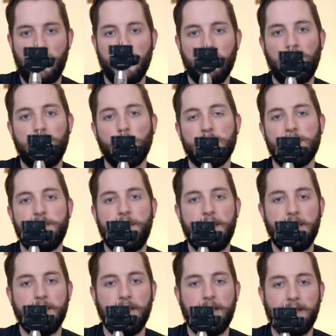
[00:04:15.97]
a lot more
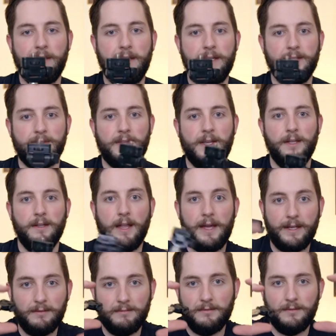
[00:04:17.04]
steady like this than
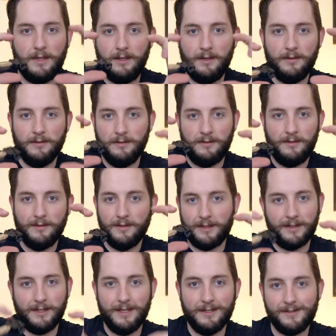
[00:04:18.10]
like, you know,
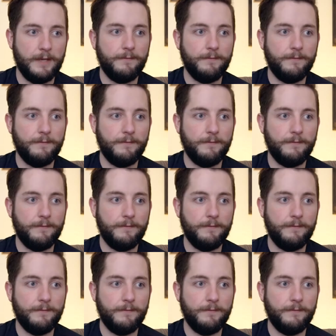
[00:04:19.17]
like this.